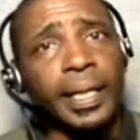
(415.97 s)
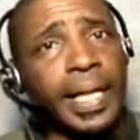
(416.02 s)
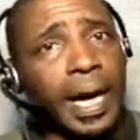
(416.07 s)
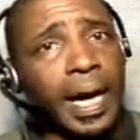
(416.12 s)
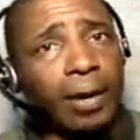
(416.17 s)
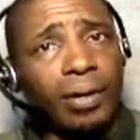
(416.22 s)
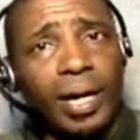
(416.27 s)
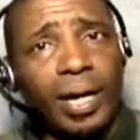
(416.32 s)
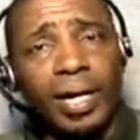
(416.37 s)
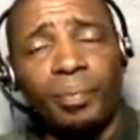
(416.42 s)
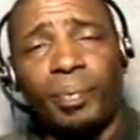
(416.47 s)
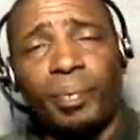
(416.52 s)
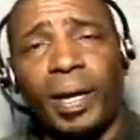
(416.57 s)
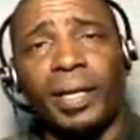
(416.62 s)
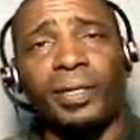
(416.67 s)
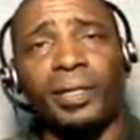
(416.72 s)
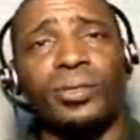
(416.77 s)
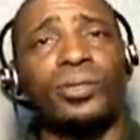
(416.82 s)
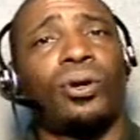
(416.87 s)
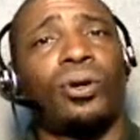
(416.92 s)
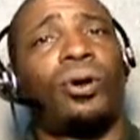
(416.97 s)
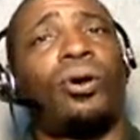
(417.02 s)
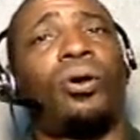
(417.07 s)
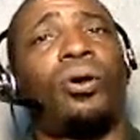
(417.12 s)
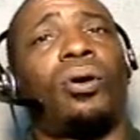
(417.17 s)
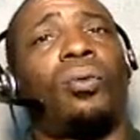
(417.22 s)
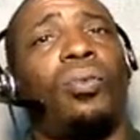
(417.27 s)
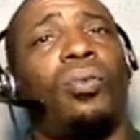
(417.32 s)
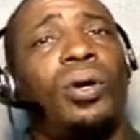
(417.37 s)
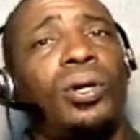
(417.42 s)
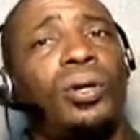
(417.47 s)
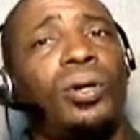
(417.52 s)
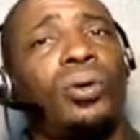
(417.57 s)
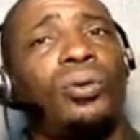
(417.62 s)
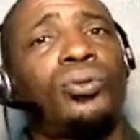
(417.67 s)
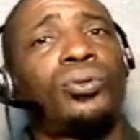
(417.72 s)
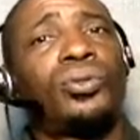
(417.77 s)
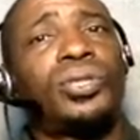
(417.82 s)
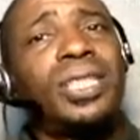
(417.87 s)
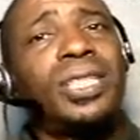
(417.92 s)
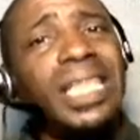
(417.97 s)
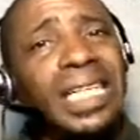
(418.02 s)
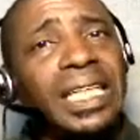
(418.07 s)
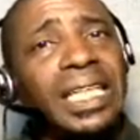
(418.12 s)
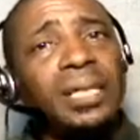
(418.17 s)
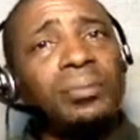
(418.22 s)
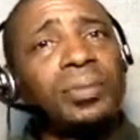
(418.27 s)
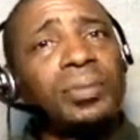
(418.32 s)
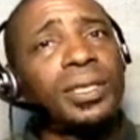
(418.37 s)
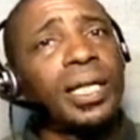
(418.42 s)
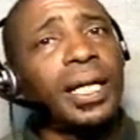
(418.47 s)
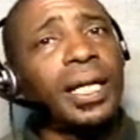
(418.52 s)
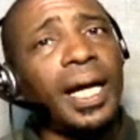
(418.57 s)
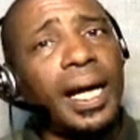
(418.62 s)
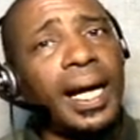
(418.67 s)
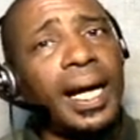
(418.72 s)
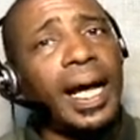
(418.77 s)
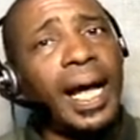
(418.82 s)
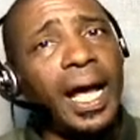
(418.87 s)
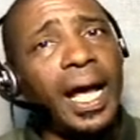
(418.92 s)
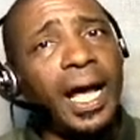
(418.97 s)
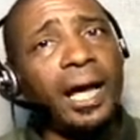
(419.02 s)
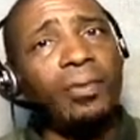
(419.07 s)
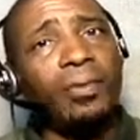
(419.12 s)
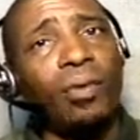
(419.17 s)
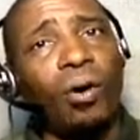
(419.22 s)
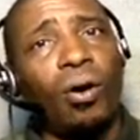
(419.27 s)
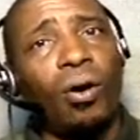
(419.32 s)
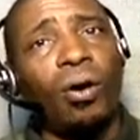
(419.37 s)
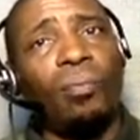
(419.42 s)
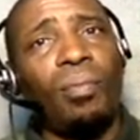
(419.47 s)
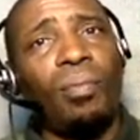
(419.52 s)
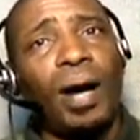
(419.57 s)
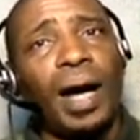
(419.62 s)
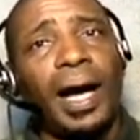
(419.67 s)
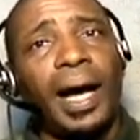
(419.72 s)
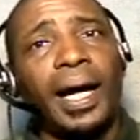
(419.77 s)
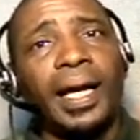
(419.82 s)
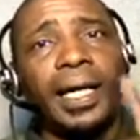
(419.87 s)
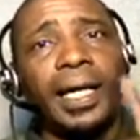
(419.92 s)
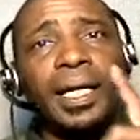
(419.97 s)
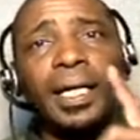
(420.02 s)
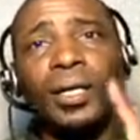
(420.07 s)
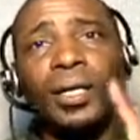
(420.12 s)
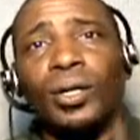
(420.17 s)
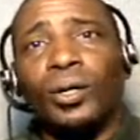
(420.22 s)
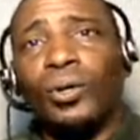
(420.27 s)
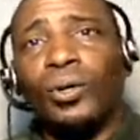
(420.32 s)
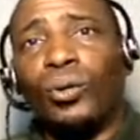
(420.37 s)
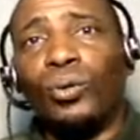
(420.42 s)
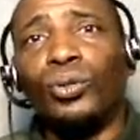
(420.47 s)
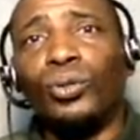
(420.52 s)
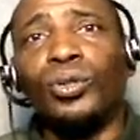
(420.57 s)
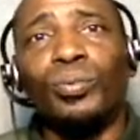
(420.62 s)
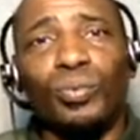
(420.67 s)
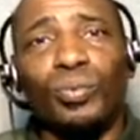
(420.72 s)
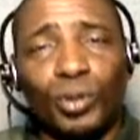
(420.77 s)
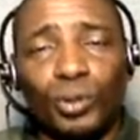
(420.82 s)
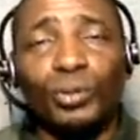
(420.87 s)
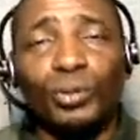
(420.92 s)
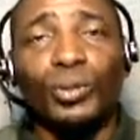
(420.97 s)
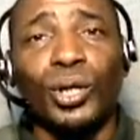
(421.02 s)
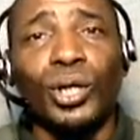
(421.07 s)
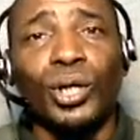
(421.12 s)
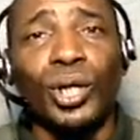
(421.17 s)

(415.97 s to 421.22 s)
Carolina Panthers are one of those teams that I have on my who's